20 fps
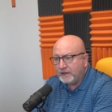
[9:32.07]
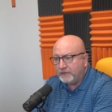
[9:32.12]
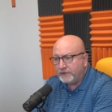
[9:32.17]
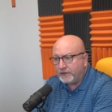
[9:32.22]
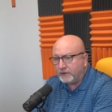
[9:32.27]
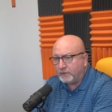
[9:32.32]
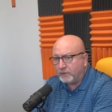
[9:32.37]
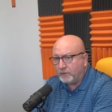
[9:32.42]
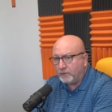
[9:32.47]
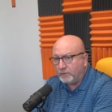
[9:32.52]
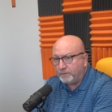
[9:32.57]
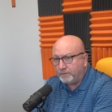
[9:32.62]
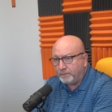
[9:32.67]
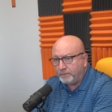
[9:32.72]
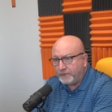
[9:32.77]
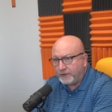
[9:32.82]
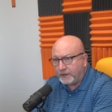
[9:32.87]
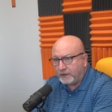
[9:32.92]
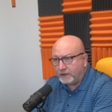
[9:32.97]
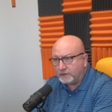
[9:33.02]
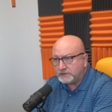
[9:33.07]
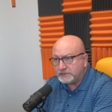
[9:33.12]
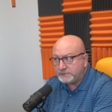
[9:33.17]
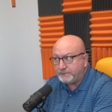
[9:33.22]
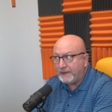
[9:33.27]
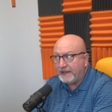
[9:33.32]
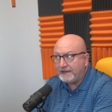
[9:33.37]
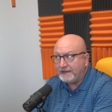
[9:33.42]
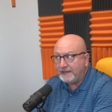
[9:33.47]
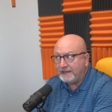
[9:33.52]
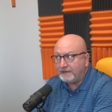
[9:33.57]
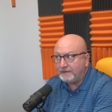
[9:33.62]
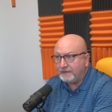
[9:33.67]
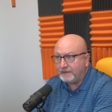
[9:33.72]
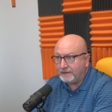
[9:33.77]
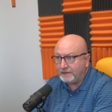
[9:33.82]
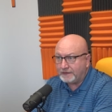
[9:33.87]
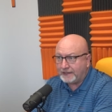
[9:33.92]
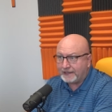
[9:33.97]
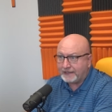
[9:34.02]
They're they're
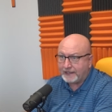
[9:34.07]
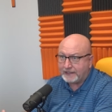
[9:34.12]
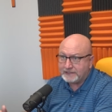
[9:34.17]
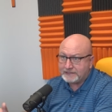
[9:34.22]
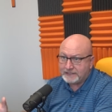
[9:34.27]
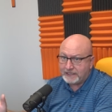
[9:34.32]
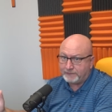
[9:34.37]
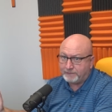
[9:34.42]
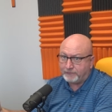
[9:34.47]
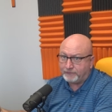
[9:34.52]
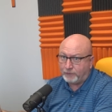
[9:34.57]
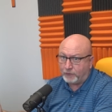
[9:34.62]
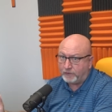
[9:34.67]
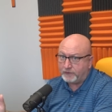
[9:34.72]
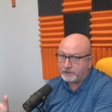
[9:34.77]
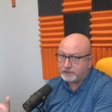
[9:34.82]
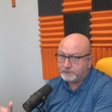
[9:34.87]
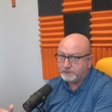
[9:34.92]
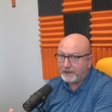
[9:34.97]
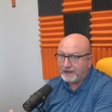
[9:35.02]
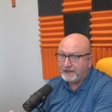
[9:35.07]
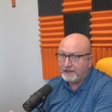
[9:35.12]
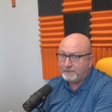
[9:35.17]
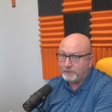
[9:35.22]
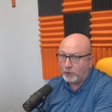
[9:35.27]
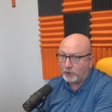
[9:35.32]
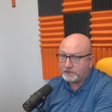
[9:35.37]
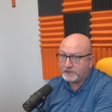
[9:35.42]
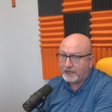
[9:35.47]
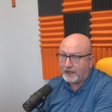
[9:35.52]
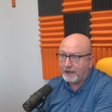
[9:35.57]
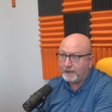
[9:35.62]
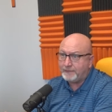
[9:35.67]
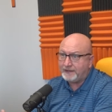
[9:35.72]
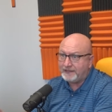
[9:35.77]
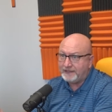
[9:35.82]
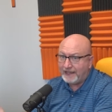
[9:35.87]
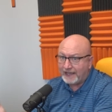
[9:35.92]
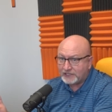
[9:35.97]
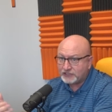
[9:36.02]
spending like I said before, they're spending more time
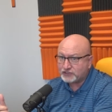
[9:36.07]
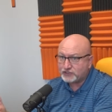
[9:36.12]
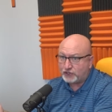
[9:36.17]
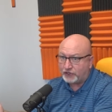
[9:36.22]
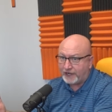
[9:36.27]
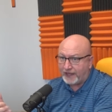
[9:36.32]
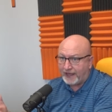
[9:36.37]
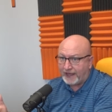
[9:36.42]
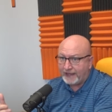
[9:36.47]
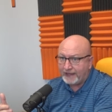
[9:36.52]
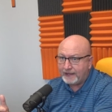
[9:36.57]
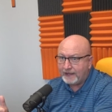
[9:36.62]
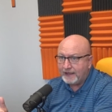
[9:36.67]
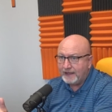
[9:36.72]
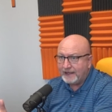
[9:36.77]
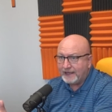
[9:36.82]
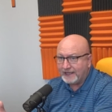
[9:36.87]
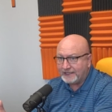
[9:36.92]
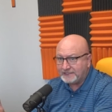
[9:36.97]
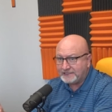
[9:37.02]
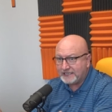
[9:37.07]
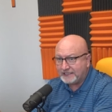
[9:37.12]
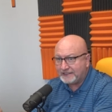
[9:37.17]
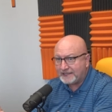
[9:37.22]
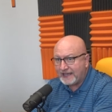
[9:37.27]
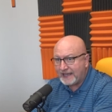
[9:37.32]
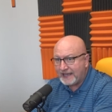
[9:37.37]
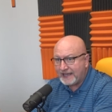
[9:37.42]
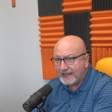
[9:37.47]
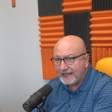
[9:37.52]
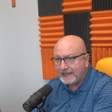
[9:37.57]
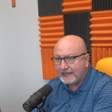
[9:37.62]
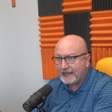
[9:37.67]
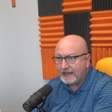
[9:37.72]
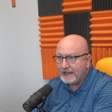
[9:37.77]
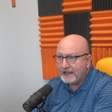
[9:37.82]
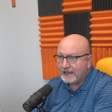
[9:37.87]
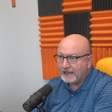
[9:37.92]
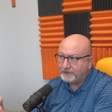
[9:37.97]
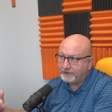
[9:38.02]
in yesterday and today
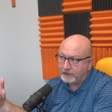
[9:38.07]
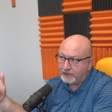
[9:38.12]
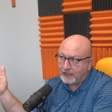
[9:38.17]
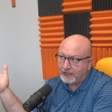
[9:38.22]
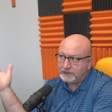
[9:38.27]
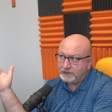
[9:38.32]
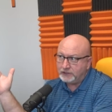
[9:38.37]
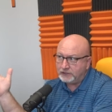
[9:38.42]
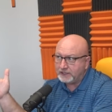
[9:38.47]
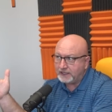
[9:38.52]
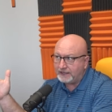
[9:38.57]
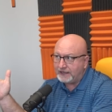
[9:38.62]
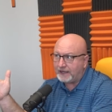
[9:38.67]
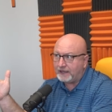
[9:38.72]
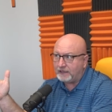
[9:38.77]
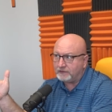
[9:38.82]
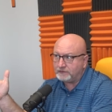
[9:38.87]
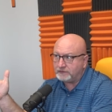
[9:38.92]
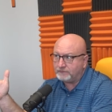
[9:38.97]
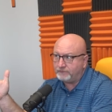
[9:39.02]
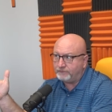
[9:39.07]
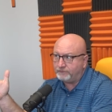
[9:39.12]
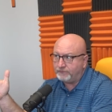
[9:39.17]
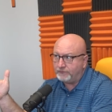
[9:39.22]
and they're not looking out